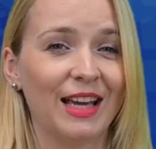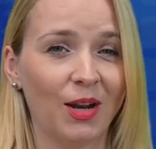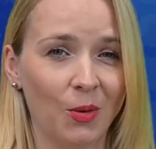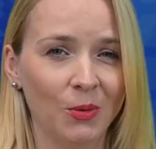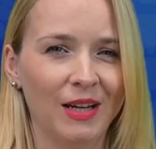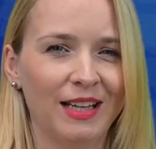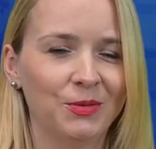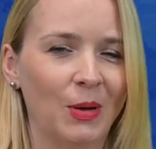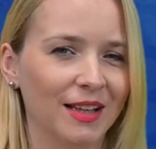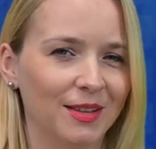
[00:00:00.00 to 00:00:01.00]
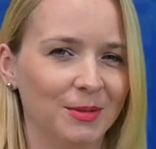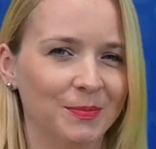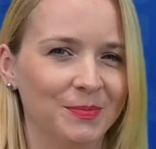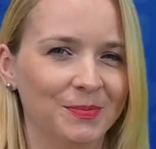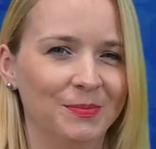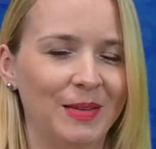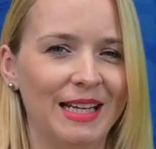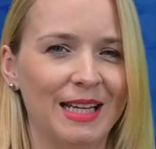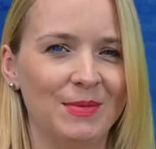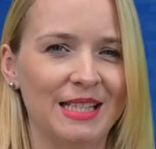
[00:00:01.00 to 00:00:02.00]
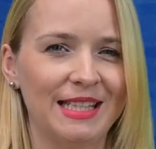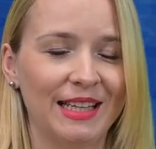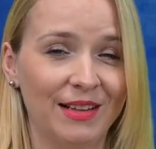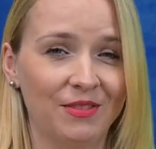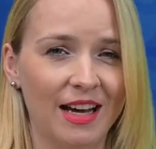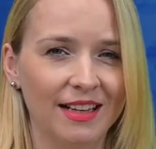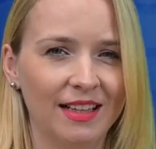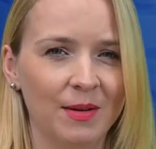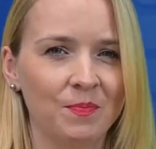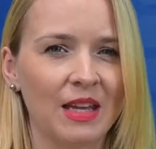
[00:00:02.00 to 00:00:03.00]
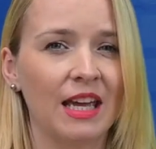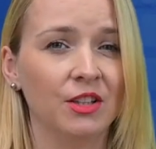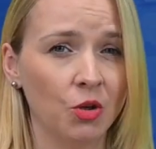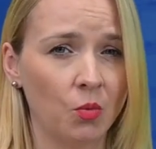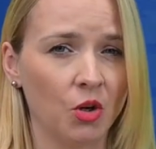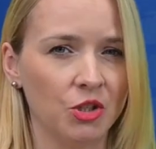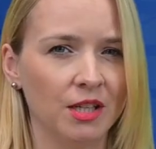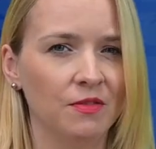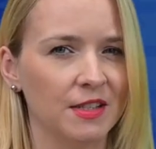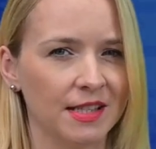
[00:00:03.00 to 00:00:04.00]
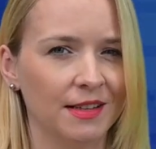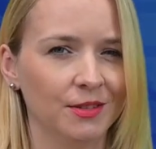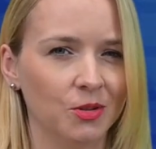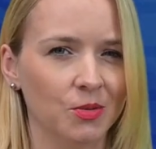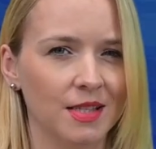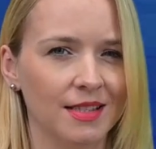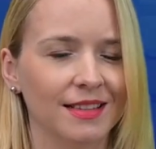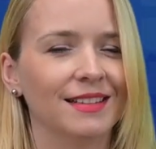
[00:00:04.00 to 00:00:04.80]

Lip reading: Hello and welcome. My name is Tijana Varga and you're watching Fiscal News,